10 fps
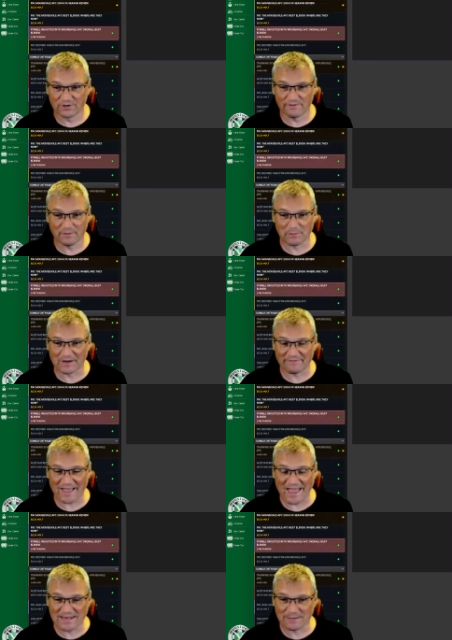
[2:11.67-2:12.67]
I don't think we'd have
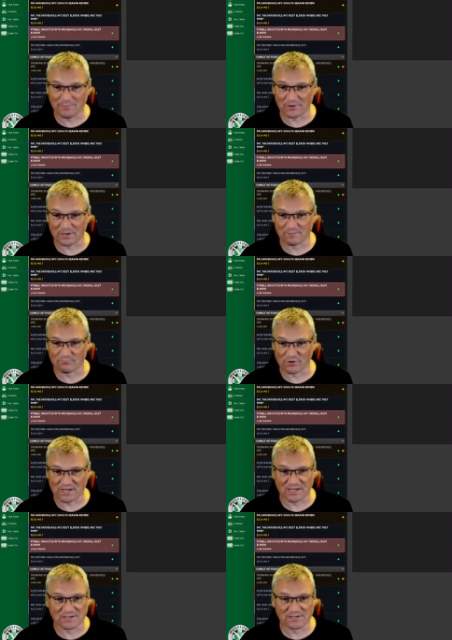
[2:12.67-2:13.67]
anybody
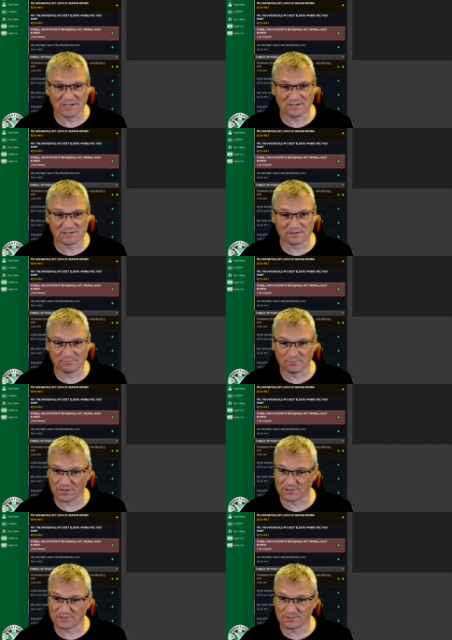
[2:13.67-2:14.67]
break into this,
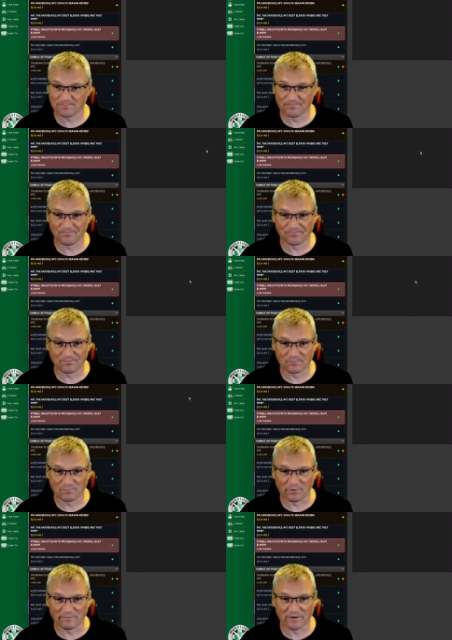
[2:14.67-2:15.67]
but
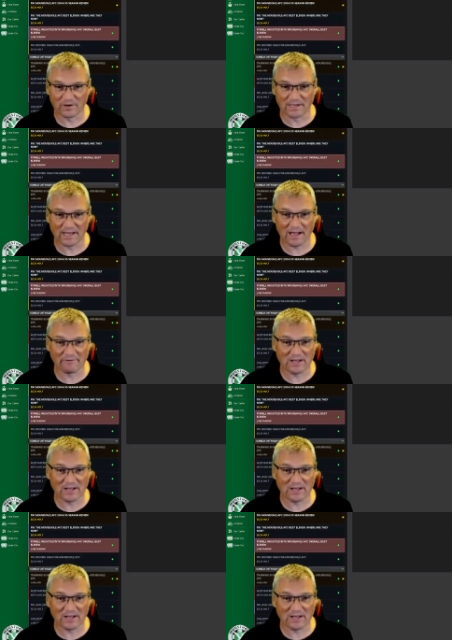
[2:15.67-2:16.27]
we finally have.